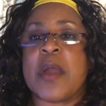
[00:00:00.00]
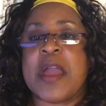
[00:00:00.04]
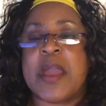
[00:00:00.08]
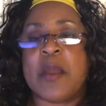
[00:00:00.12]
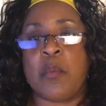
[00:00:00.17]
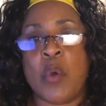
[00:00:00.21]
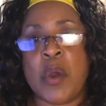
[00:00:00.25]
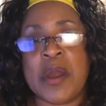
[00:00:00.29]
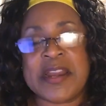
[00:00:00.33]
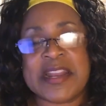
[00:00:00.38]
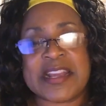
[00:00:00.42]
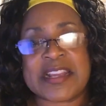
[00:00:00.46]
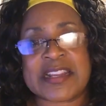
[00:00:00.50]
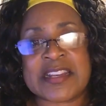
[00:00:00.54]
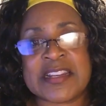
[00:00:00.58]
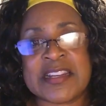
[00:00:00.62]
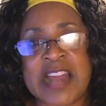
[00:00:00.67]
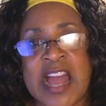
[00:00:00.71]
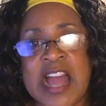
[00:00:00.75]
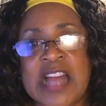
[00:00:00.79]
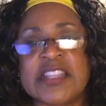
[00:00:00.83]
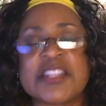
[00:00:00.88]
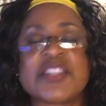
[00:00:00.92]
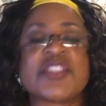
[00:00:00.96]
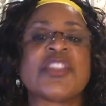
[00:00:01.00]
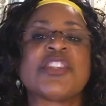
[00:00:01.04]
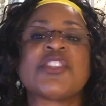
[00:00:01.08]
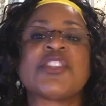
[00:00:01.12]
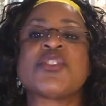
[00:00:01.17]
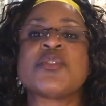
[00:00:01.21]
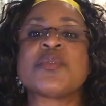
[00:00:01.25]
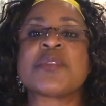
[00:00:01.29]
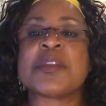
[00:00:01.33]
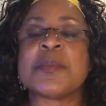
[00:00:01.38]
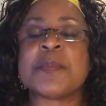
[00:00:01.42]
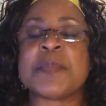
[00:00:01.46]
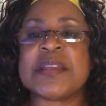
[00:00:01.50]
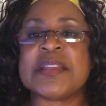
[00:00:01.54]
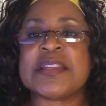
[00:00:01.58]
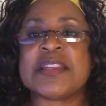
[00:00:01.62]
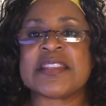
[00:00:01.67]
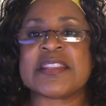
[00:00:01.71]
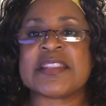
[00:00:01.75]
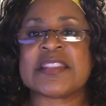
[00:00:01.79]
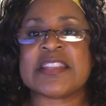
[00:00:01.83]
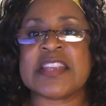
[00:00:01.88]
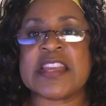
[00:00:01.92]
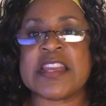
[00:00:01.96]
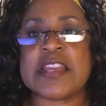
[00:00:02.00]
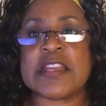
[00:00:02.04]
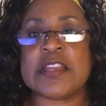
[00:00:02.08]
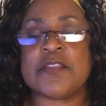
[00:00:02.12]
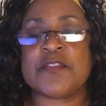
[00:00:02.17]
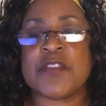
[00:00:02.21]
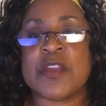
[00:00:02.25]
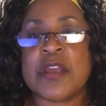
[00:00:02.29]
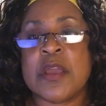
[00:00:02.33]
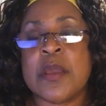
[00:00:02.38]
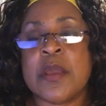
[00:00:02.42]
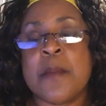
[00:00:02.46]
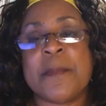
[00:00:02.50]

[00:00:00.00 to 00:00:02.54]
one, acknowledge that you can be deceived,